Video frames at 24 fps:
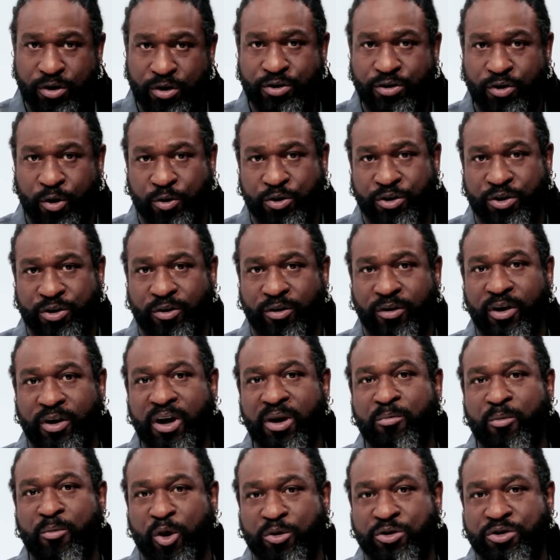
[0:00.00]
social
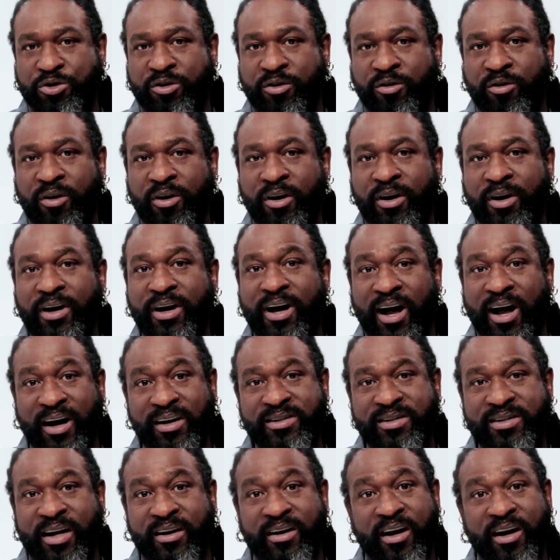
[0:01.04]
emotional
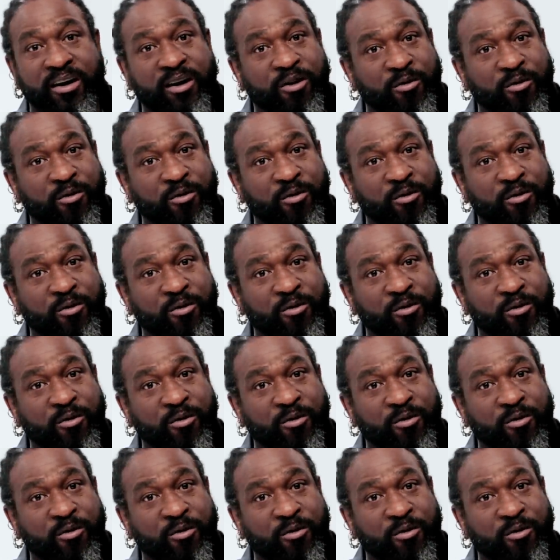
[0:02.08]
content and